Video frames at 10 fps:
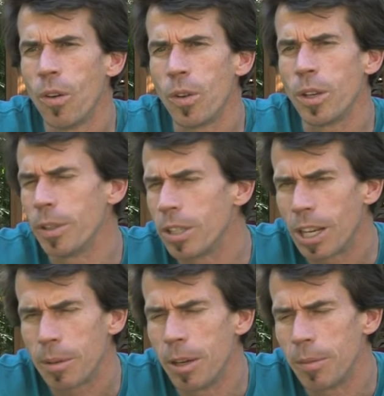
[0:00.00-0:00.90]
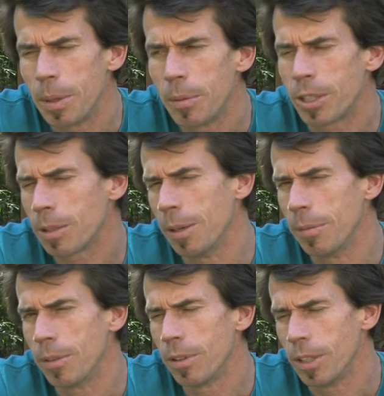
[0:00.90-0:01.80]
you know, when you talk about, people want to talk about
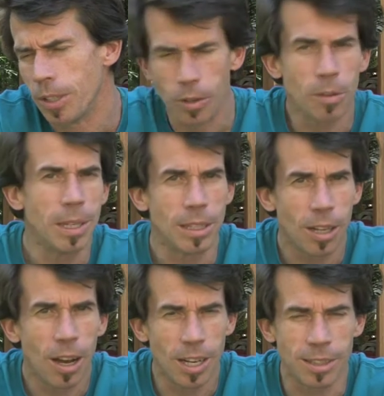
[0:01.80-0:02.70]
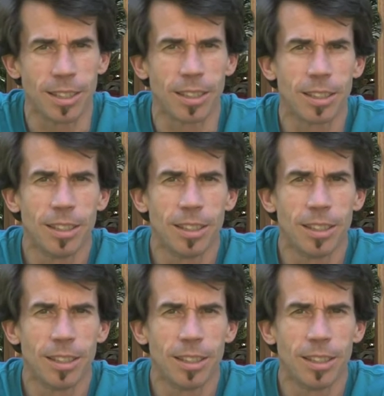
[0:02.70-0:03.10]
the urine being toxic.